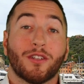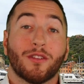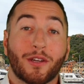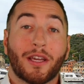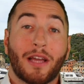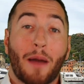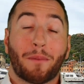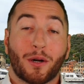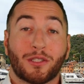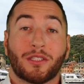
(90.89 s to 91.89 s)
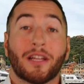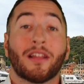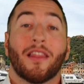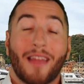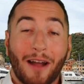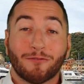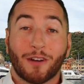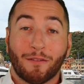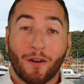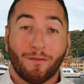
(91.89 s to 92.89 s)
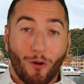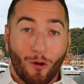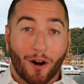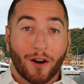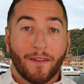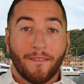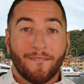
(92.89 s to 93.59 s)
you're looking at purchasing that Riva for.